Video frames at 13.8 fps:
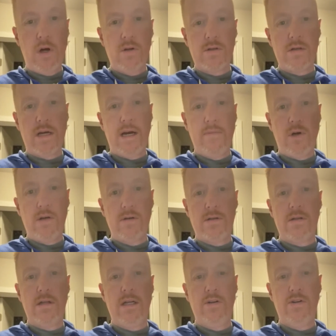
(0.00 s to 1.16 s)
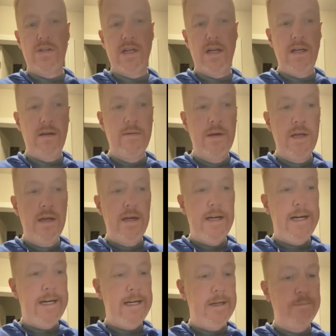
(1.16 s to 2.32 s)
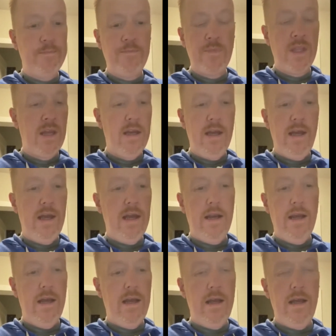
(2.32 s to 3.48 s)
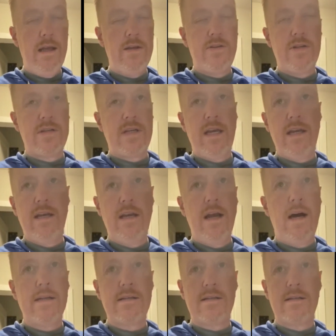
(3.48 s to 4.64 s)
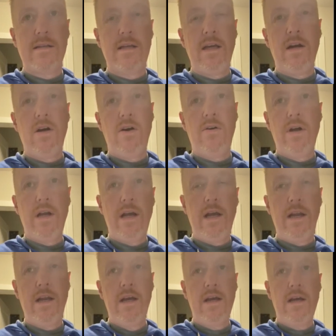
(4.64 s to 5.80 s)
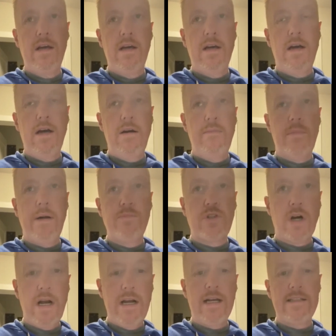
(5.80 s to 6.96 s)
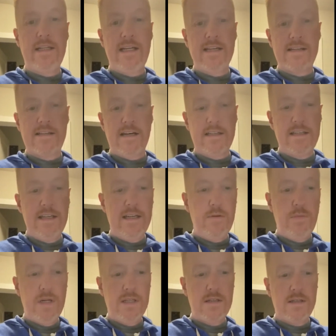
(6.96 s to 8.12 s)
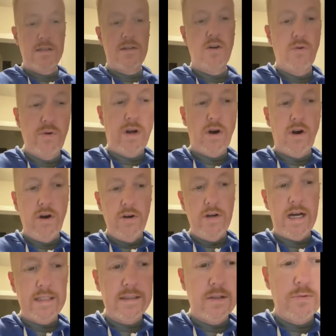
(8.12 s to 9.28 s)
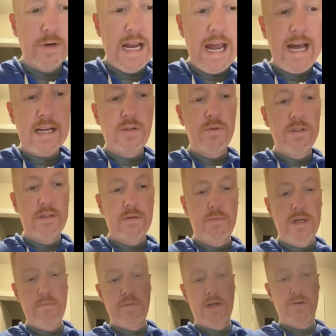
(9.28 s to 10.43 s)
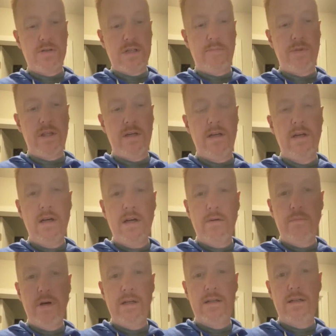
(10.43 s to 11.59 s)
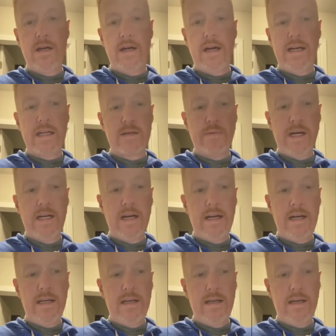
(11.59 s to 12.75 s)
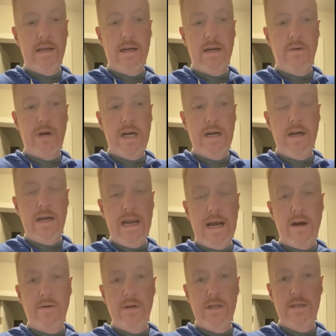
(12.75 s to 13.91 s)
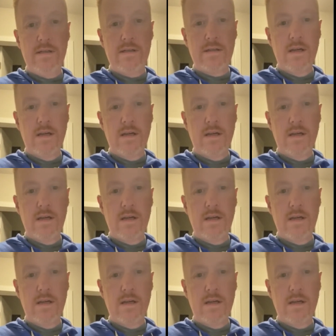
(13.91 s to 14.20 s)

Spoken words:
eyeballs, ears in it. And it's just getting nuts, you know, and I'm trying not to get sucked in, but it's so hard not to react when somebody posts something. But I guess my gut right now is